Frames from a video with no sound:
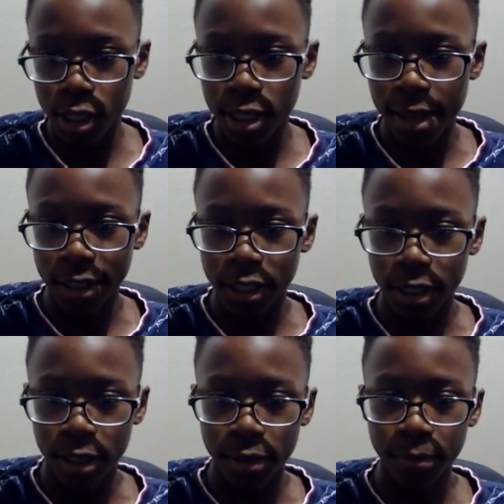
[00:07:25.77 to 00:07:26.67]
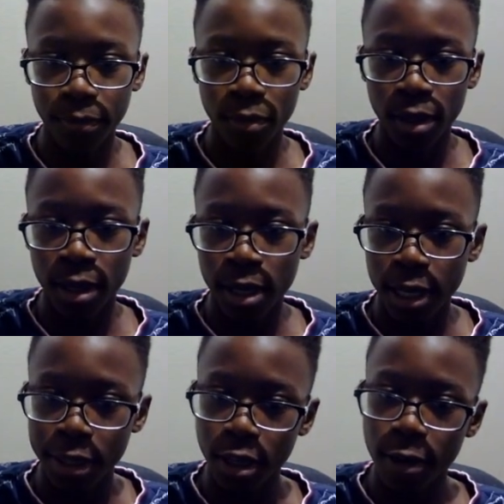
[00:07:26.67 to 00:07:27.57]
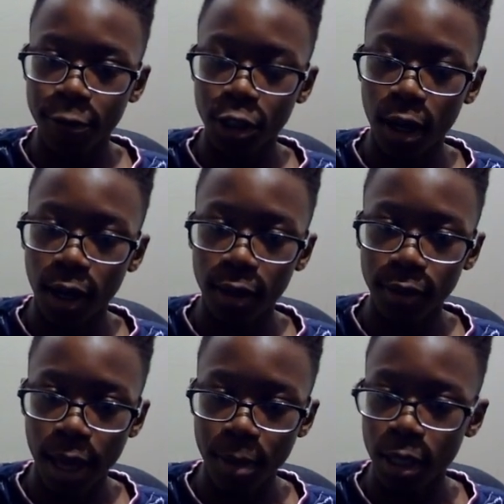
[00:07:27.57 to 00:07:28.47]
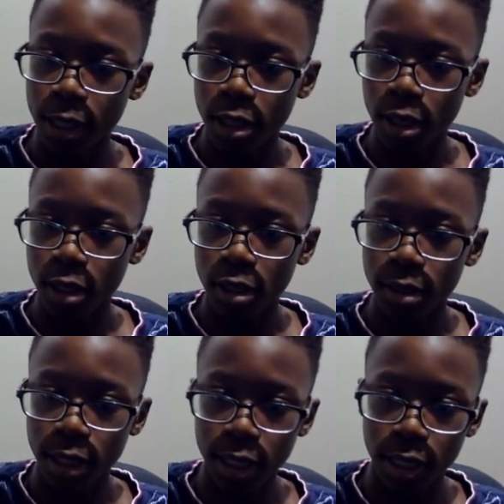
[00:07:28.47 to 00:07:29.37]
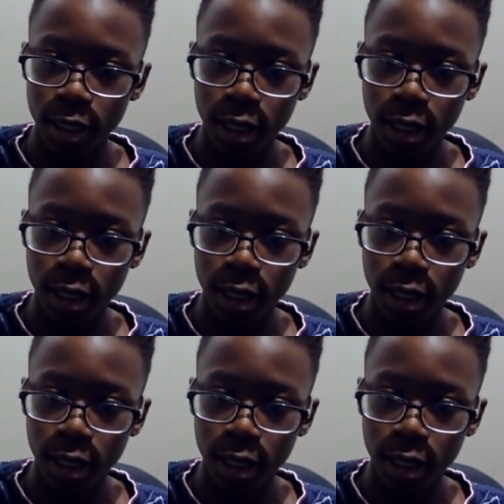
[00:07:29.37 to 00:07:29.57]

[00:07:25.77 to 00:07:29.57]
he actually did. He took off Shaw. He